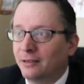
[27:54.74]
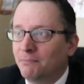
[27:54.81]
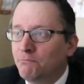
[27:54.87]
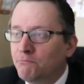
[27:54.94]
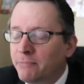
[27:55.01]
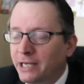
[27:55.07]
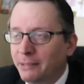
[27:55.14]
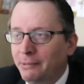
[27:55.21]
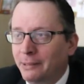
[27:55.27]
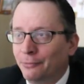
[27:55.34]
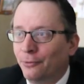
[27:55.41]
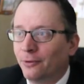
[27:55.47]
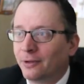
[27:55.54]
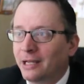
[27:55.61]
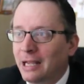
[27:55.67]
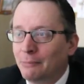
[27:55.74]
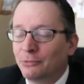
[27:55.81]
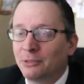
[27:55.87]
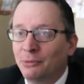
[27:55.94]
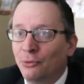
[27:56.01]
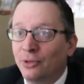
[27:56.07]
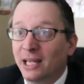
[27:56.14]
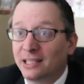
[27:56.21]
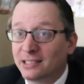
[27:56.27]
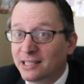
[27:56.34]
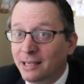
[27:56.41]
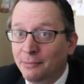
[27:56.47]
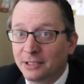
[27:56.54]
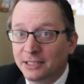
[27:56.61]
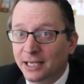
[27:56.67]
many people came to me with that
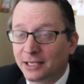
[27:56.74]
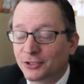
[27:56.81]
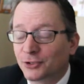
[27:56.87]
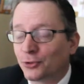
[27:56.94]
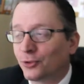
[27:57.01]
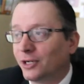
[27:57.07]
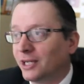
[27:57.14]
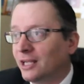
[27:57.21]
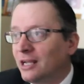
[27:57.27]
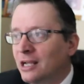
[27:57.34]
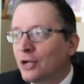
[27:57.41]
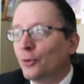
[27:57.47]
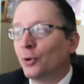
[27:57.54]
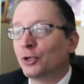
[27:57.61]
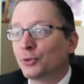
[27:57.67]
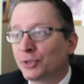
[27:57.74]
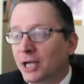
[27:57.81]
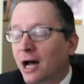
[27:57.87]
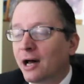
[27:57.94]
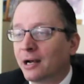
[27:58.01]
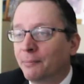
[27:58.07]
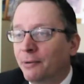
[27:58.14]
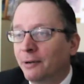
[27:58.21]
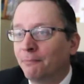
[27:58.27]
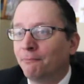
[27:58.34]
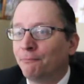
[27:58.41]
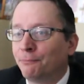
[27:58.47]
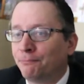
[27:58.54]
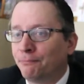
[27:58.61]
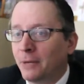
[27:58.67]
same exact story, which was odd. It
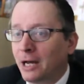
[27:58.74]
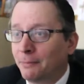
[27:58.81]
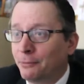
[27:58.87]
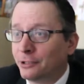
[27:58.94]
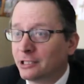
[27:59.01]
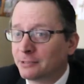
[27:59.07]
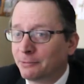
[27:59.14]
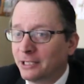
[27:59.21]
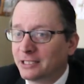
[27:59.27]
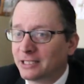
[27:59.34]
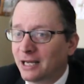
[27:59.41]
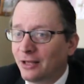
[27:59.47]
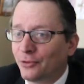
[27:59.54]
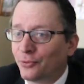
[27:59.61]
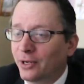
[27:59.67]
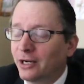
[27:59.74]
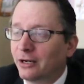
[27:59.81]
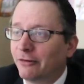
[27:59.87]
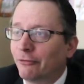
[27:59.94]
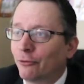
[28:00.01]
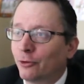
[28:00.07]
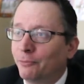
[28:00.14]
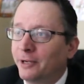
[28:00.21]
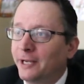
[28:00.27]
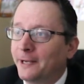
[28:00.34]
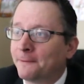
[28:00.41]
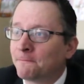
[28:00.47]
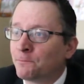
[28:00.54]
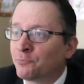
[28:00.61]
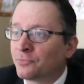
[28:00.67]
put this place on the radar for
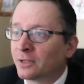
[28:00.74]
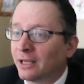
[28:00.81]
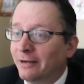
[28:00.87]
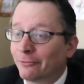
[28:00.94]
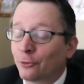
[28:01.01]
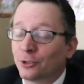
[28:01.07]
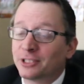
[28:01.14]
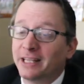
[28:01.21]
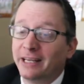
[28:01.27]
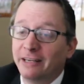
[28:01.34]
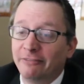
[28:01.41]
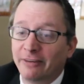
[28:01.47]
me. And of course, then you